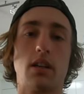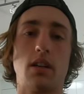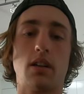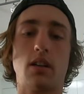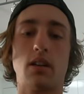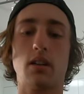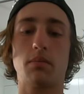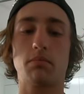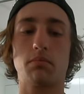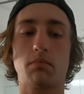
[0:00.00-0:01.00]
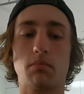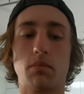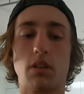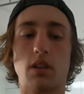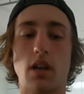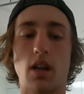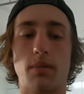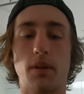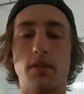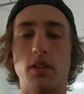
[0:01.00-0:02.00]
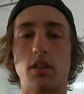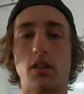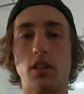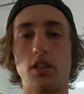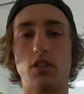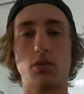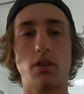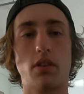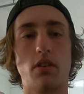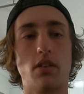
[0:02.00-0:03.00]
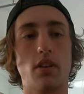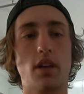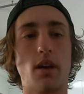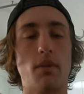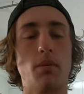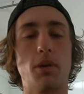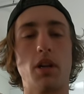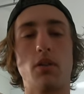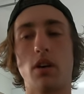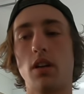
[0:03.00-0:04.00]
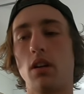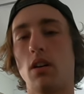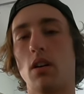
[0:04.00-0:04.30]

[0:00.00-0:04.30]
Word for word: Um, had a bit of a glitch with the camera, but anyway.